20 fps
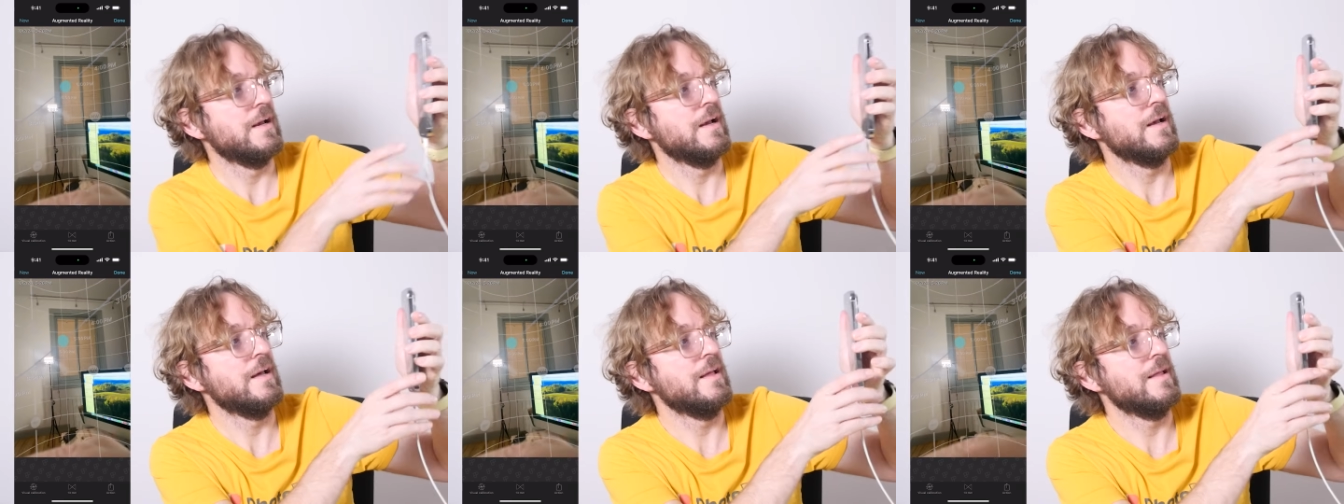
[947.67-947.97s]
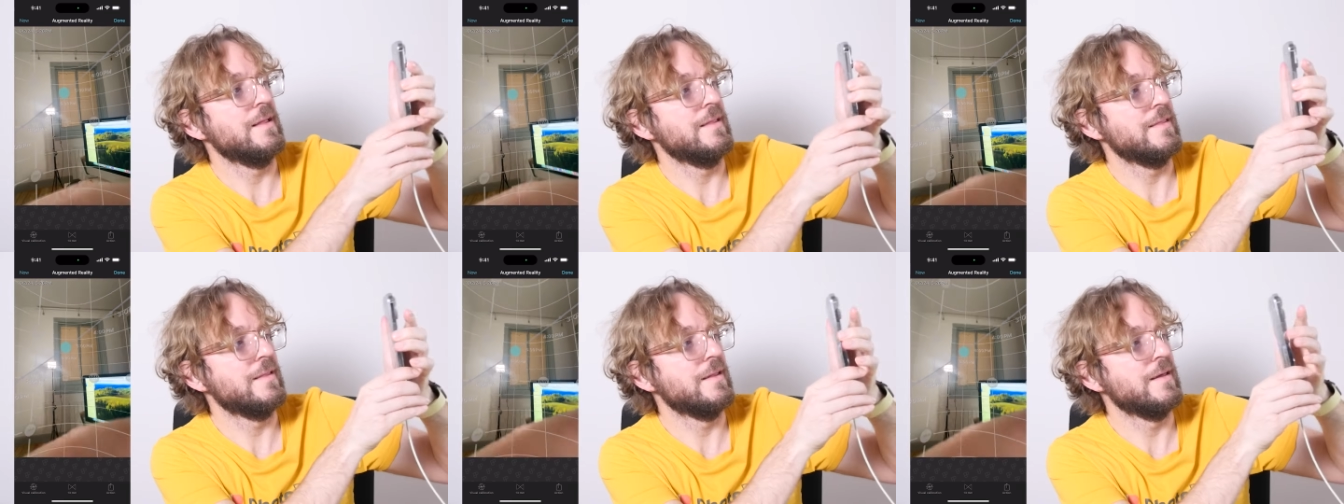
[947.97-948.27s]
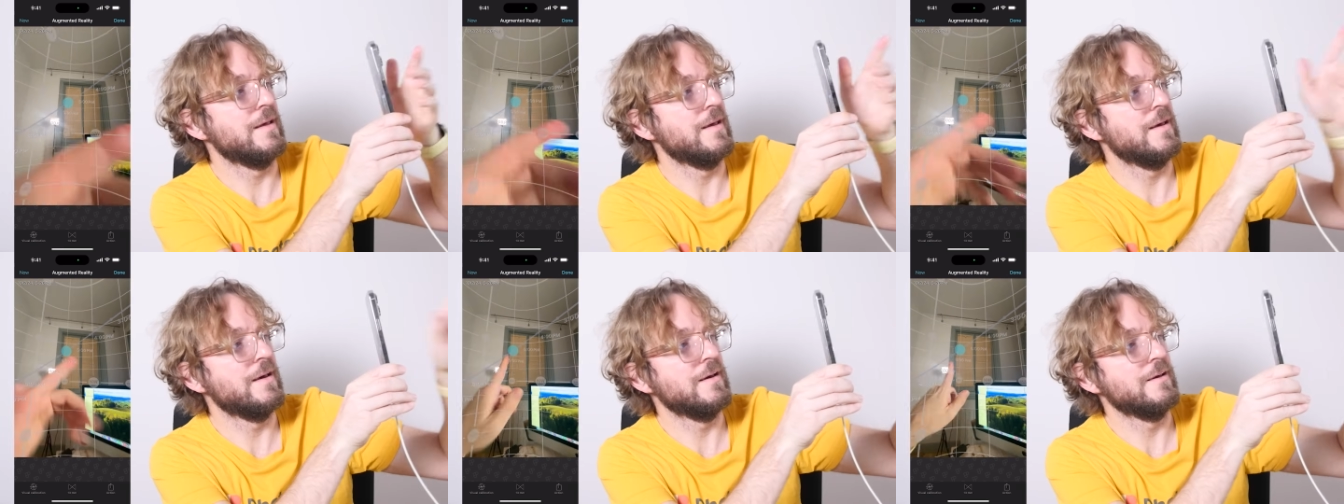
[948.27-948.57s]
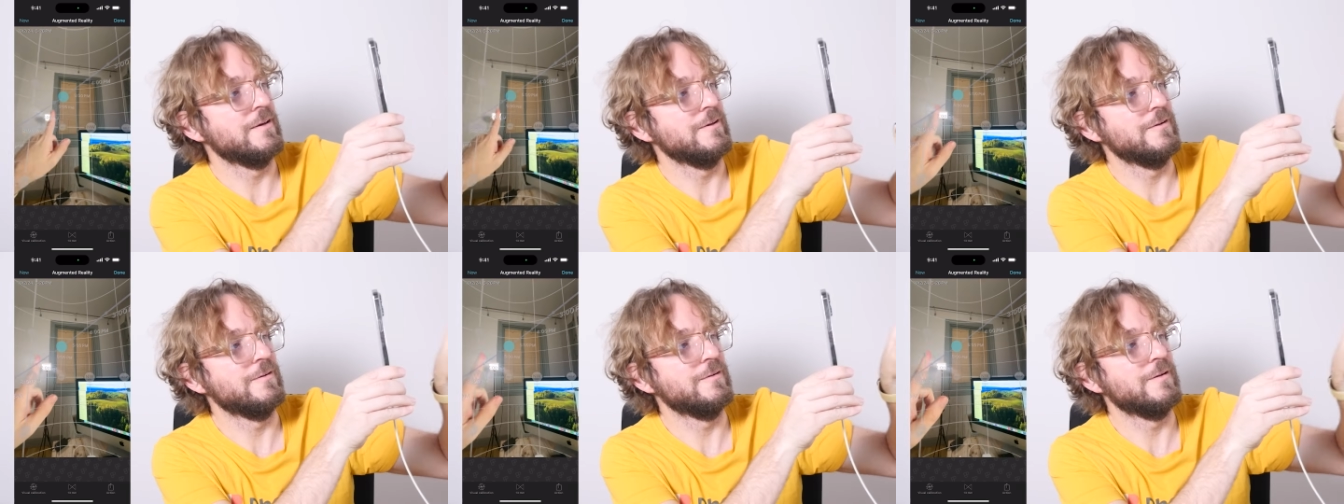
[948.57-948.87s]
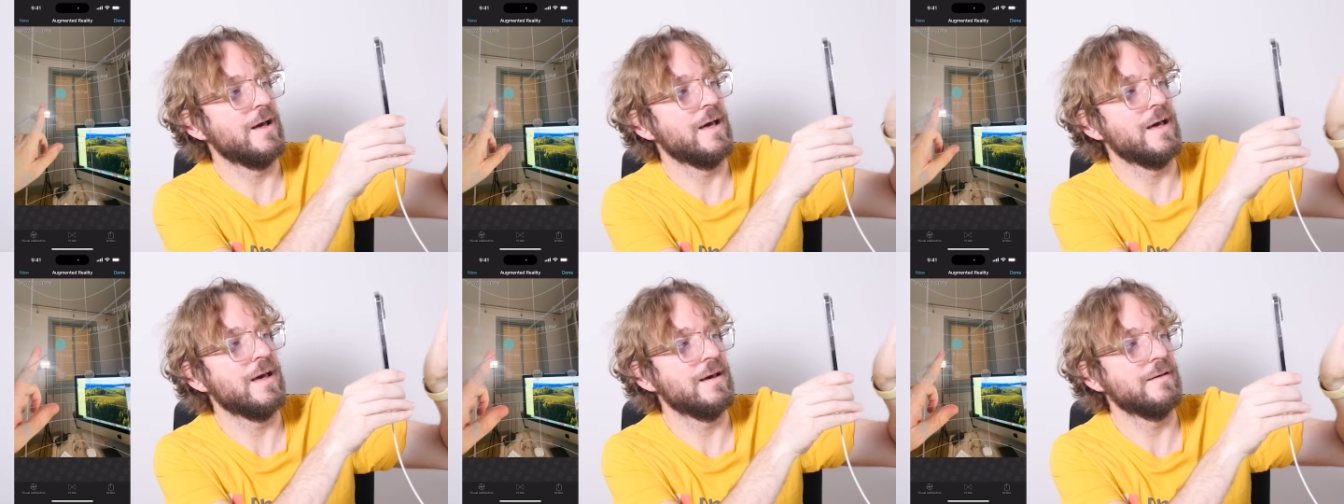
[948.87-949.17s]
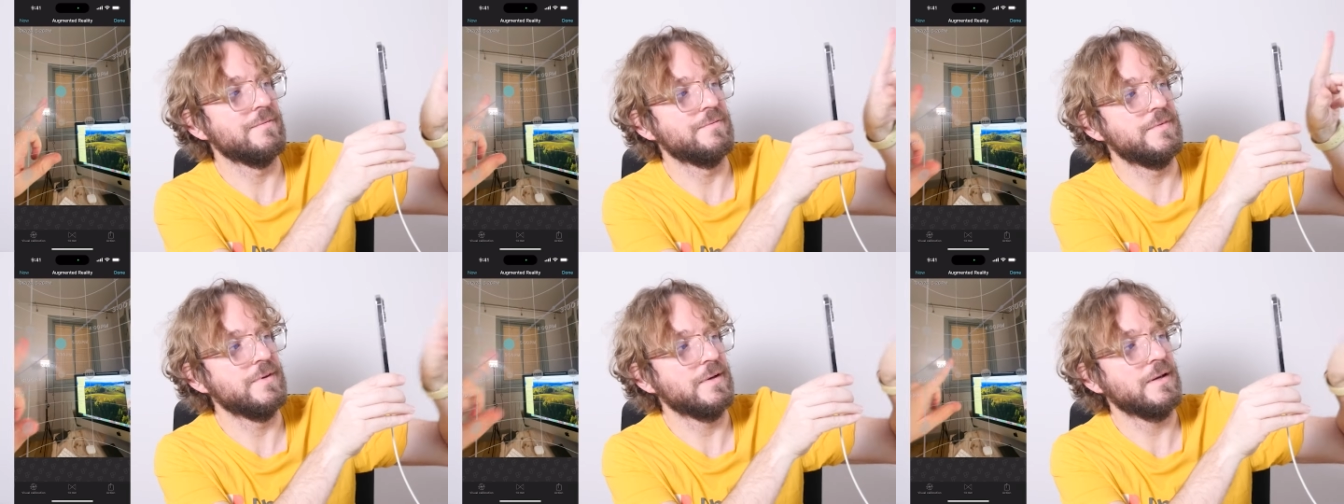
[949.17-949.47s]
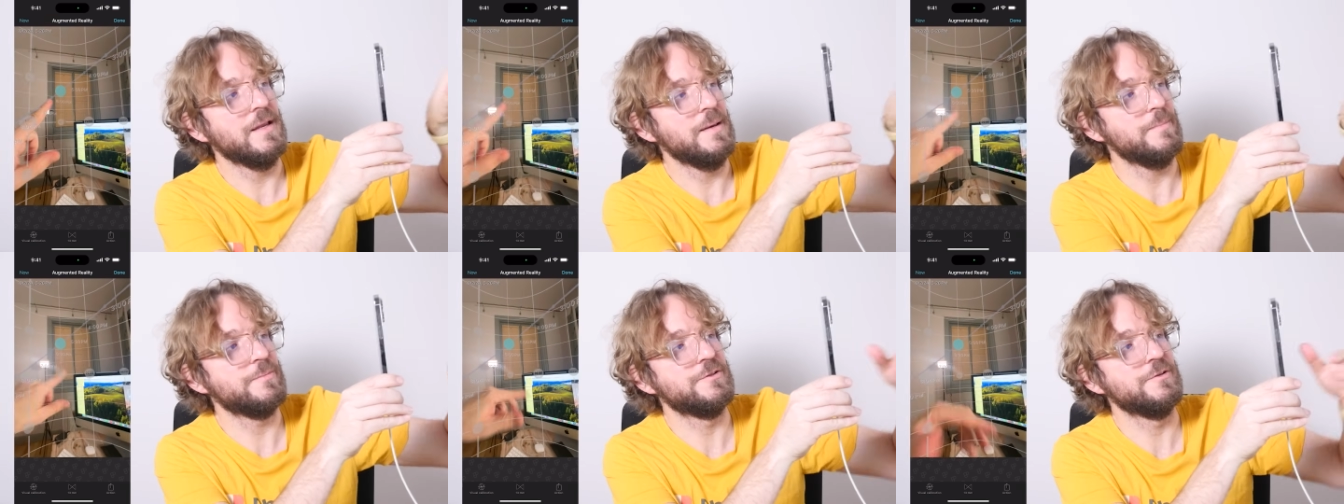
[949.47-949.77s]
And there you'll have the
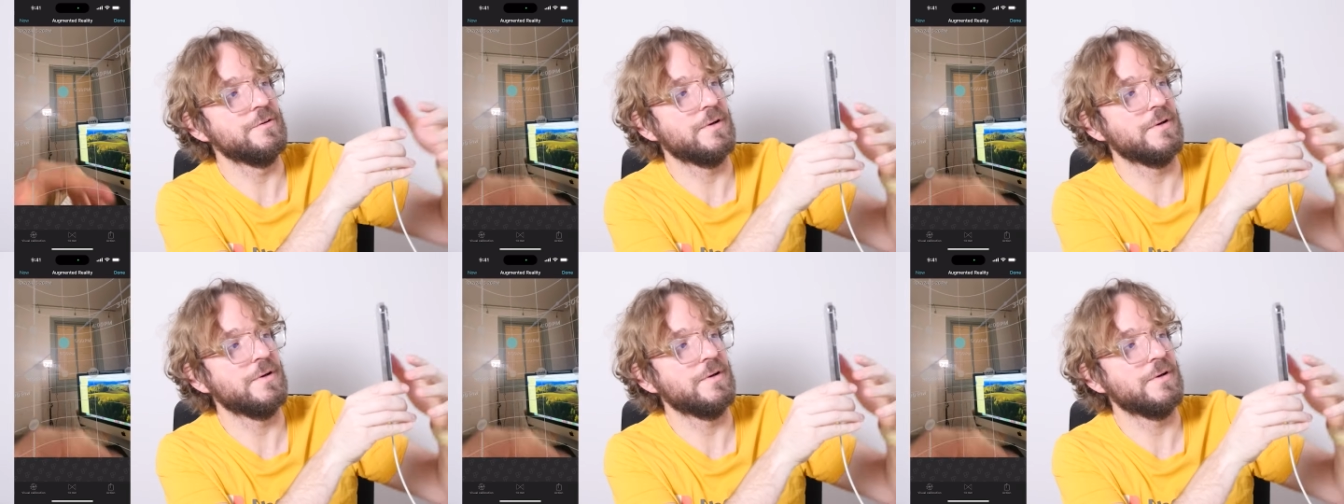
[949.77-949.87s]
eclipse.